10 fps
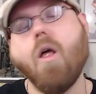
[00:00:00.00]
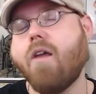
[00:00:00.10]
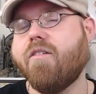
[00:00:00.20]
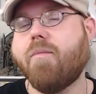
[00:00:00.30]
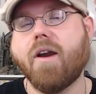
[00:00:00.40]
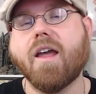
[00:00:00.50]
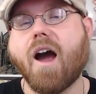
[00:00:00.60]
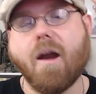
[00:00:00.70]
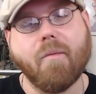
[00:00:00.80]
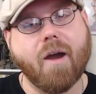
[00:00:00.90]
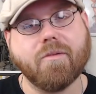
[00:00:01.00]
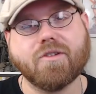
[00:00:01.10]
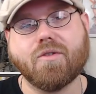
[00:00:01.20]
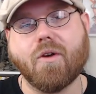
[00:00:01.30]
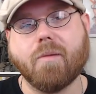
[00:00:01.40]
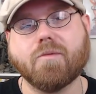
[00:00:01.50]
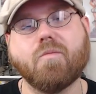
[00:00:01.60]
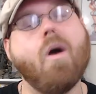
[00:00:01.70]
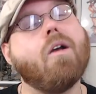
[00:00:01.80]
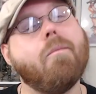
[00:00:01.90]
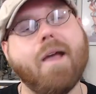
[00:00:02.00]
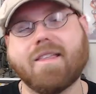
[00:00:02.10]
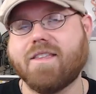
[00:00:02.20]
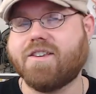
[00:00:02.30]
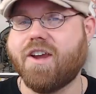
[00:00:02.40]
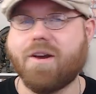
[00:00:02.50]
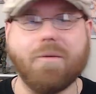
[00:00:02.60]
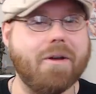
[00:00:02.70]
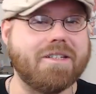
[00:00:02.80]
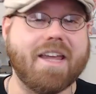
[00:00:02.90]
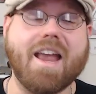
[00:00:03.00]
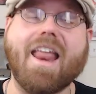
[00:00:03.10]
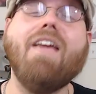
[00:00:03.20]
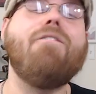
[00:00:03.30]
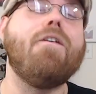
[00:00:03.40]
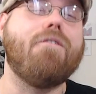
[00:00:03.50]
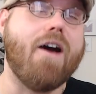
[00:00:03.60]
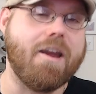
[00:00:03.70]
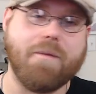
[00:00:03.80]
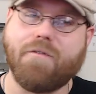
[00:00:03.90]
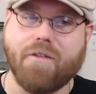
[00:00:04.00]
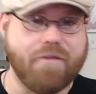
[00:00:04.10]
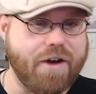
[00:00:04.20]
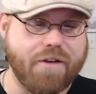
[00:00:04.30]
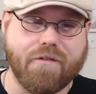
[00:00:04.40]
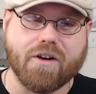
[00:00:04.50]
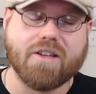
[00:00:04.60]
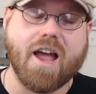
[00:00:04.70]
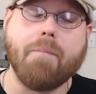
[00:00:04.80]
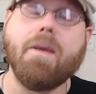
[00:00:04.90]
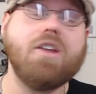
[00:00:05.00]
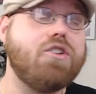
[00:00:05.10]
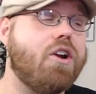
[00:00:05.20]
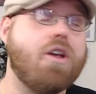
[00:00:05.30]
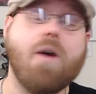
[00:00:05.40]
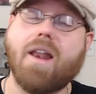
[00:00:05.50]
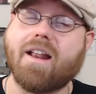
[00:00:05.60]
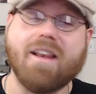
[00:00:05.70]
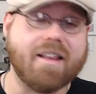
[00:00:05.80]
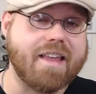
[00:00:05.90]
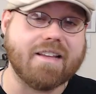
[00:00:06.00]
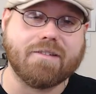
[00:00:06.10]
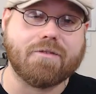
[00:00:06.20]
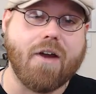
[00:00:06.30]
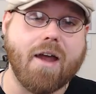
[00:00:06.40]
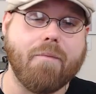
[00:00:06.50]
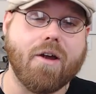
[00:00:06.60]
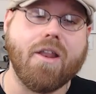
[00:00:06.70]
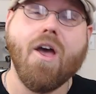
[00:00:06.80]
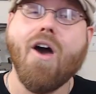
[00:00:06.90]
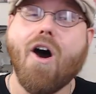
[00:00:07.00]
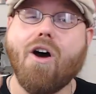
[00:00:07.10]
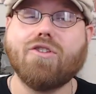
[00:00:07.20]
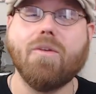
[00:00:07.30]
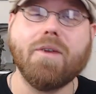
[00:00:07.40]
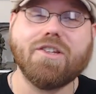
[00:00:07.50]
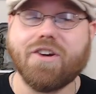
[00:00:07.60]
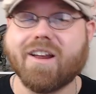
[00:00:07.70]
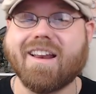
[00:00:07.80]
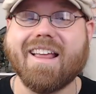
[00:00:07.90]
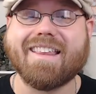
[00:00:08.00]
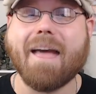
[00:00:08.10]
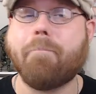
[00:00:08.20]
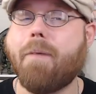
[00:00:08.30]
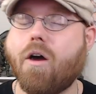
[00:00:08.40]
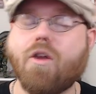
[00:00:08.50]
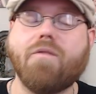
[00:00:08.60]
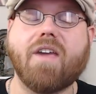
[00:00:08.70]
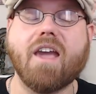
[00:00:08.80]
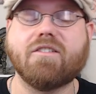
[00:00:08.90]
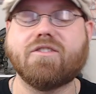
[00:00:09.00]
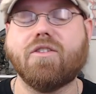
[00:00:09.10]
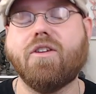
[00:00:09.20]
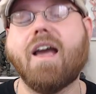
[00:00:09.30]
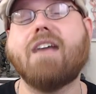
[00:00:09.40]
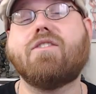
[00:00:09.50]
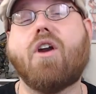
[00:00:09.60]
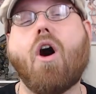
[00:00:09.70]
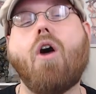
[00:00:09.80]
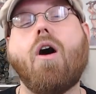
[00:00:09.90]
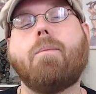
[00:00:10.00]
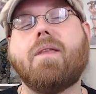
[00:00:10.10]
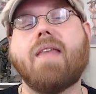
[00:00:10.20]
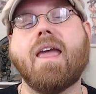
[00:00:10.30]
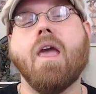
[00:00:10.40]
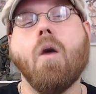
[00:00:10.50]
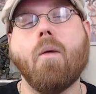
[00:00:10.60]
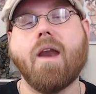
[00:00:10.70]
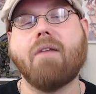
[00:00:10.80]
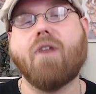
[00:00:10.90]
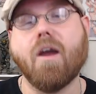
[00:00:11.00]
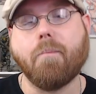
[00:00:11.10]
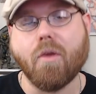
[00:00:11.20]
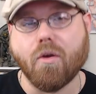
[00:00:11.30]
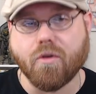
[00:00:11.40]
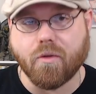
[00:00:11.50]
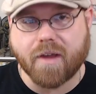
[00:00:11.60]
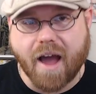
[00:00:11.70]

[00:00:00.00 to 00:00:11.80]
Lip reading: Hello everybody, I'm Robert Storms. Welcome back to the channel once again. If you're finding me for the very first time, be sure to go ahead and click that subscribe button. Also, be sure to click that bell notification so you guys are all up to date whenever I upload new